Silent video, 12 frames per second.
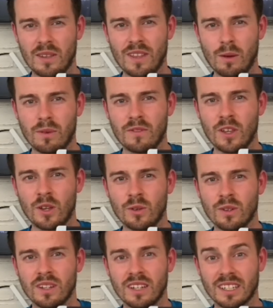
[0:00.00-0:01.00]
that with you
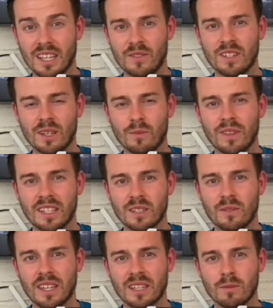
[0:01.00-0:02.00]
and give you something to
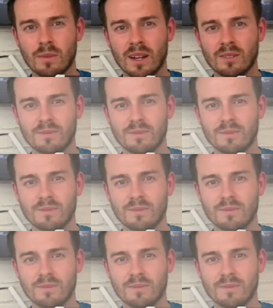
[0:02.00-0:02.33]
think about.